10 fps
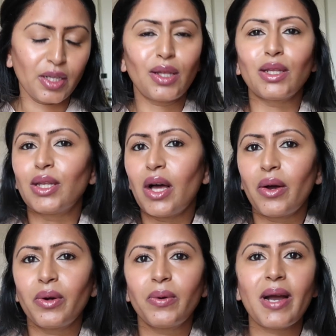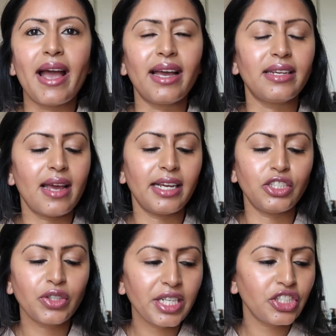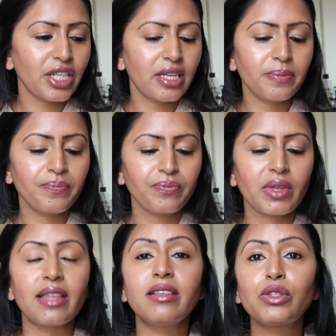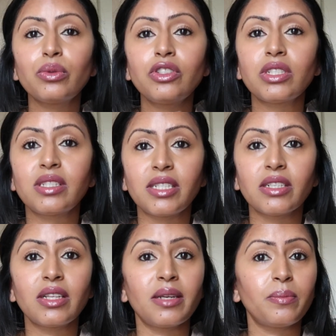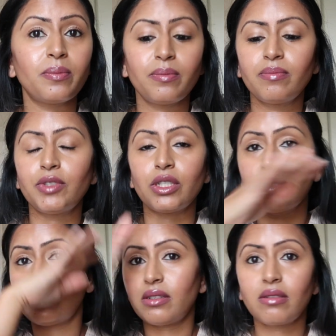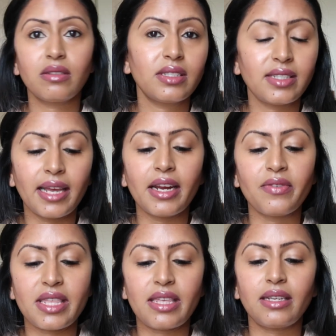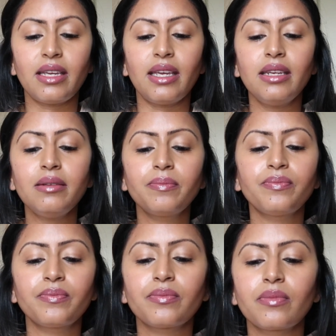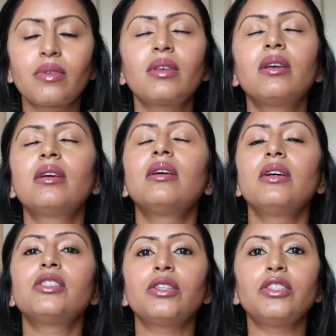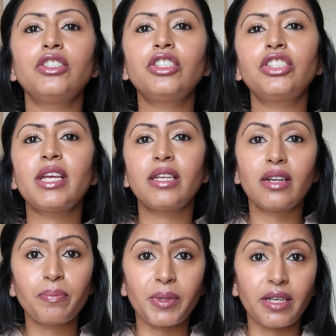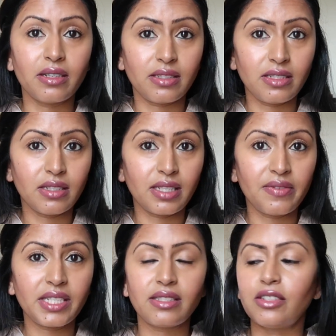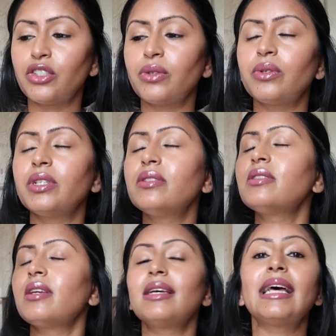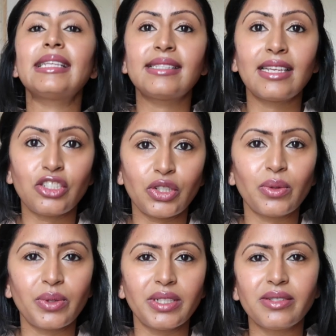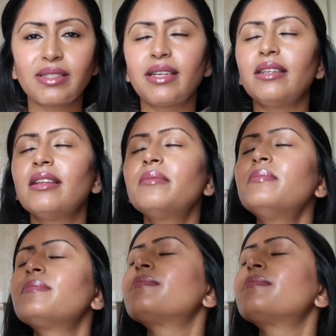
glow and hydration. And this will just seal and just set everything in. So you just shake it up because it does have essential oils in them.